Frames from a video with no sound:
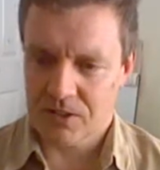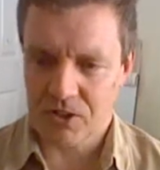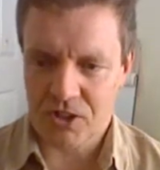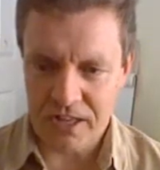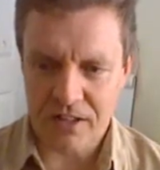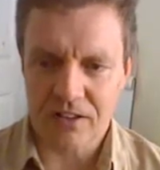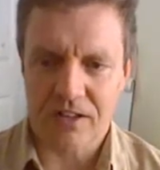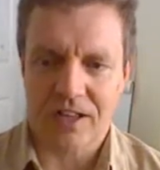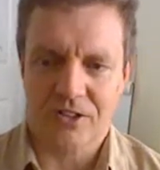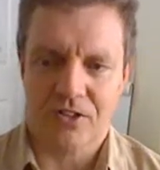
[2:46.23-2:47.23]
The
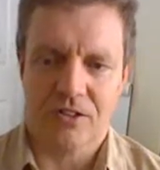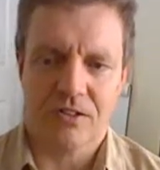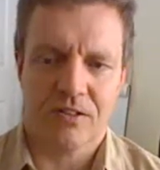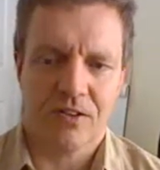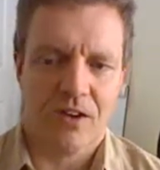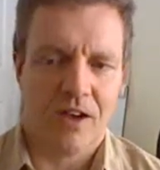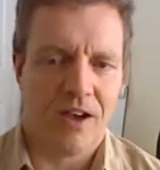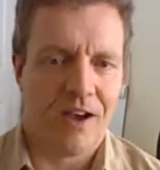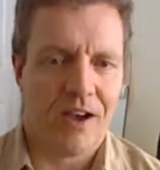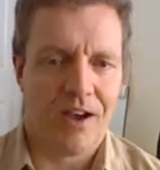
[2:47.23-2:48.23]
second lesson
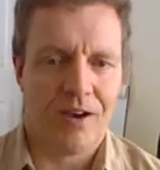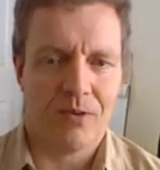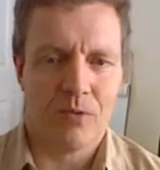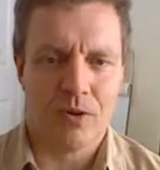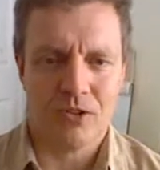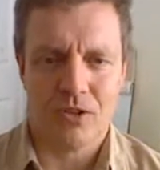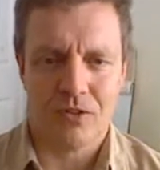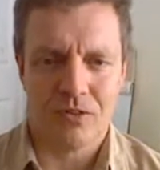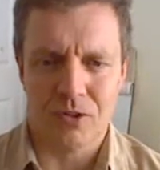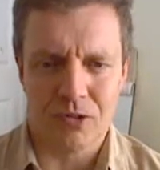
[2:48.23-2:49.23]
was,
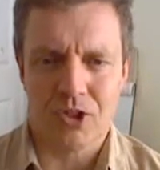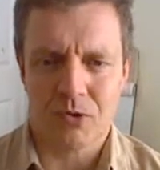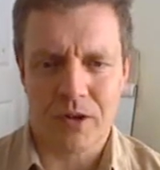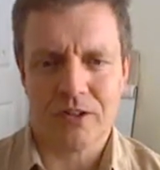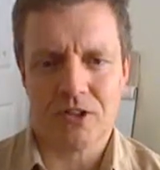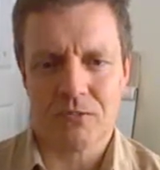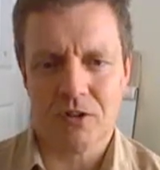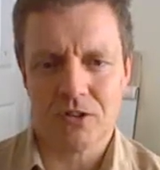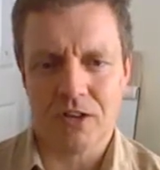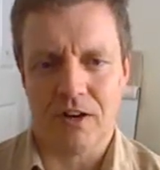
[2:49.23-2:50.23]
don't sweat the
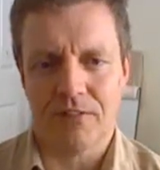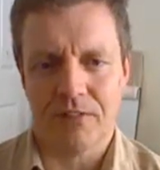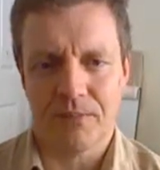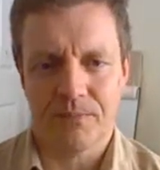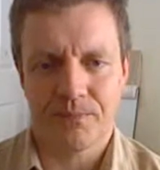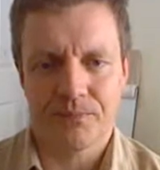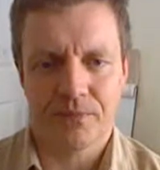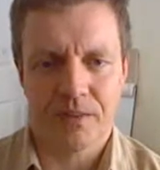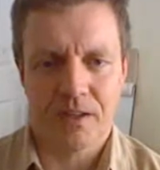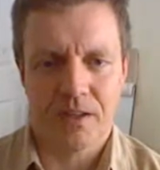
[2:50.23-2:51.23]
small stuff.
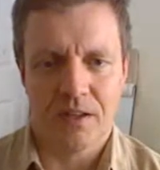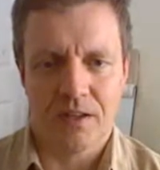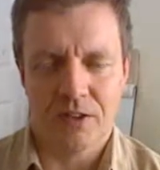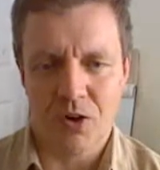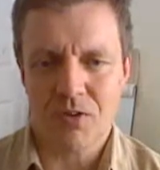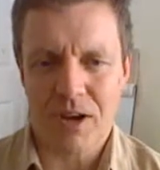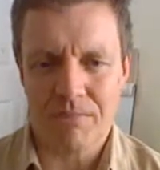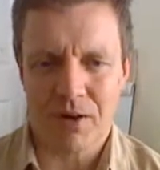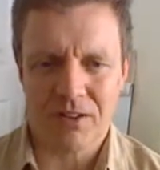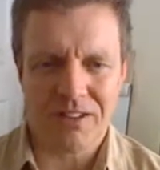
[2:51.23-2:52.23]
Don't
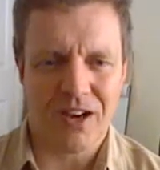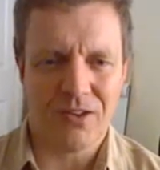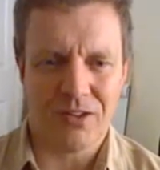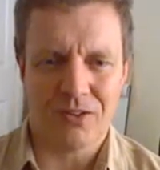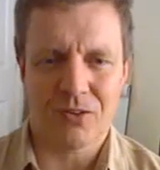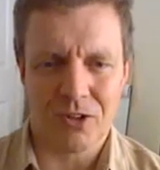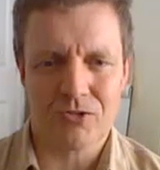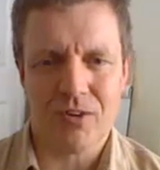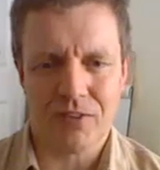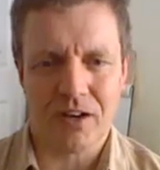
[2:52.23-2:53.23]
get bogged down in all the
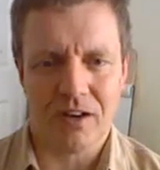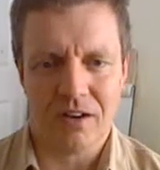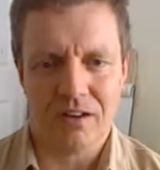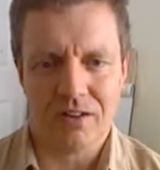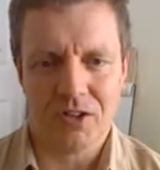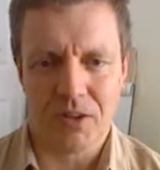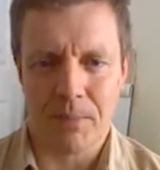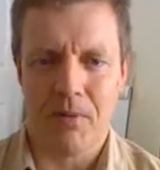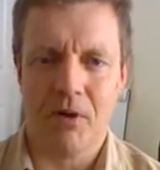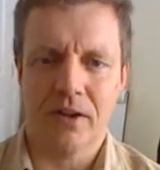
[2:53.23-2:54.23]
trivia to
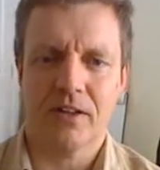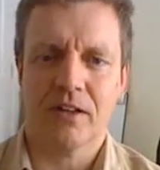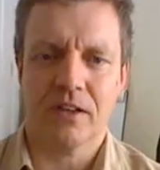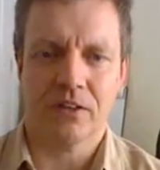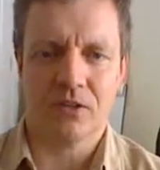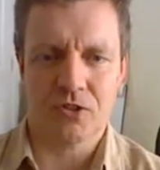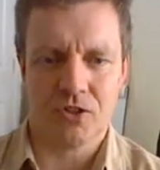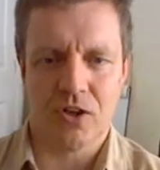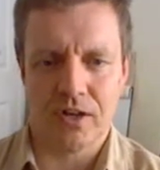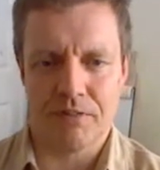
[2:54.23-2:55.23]
the point that you lose
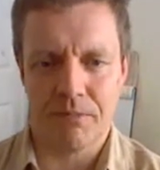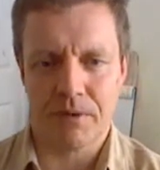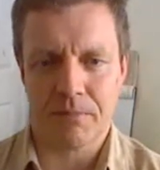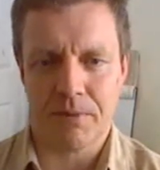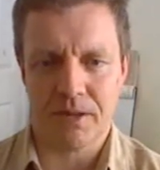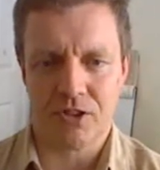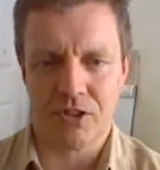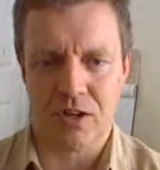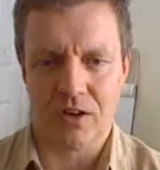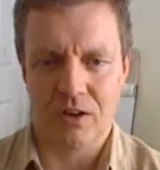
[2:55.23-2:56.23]
sight of the big
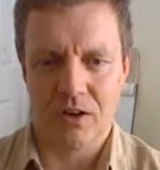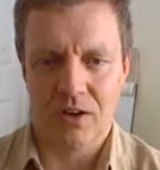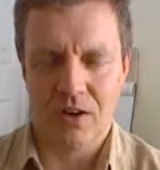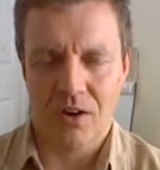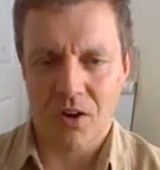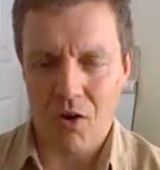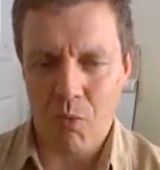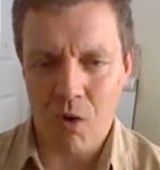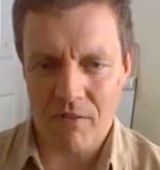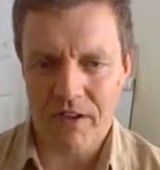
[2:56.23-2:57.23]
picture,
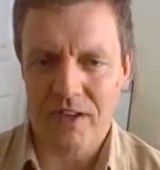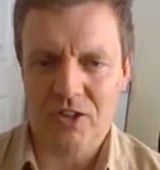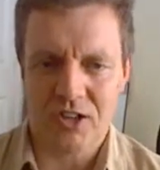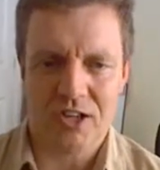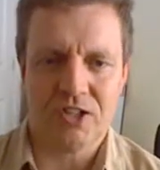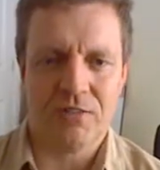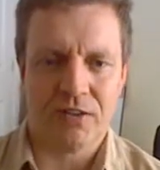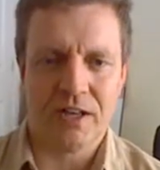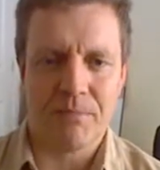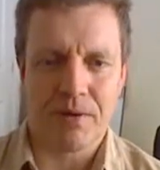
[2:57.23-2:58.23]
or worry
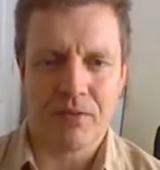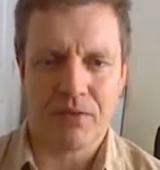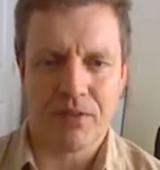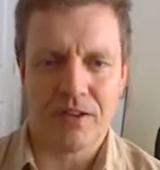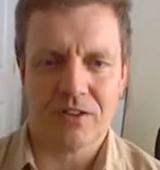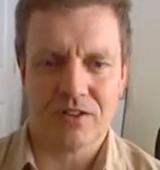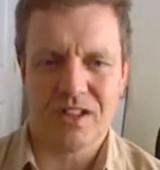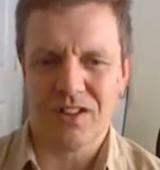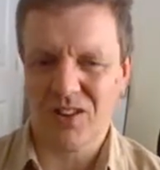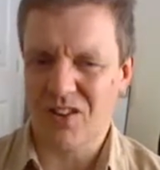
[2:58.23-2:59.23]
excessively about things
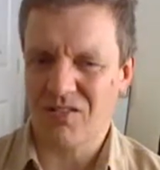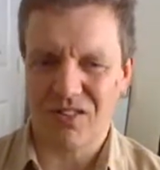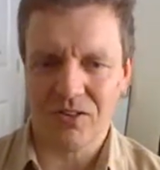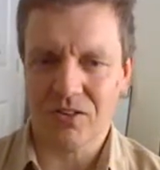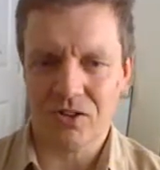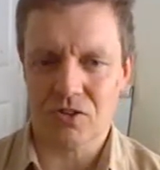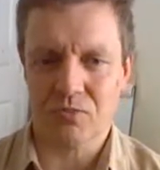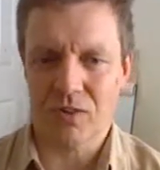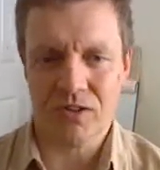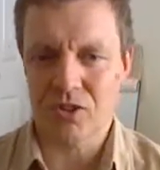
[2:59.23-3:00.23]
that in the long run
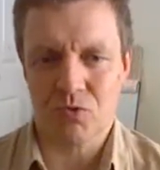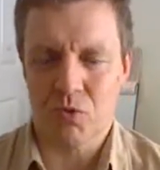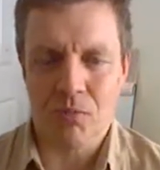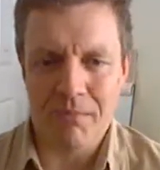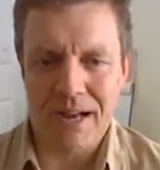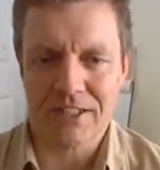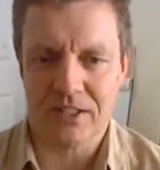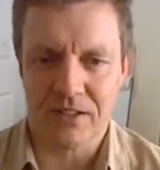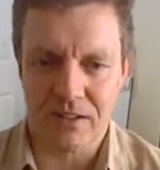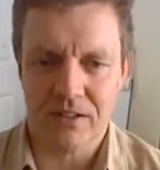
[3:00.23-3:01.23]
it just won't
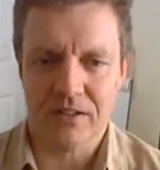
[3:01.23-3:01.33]
matter.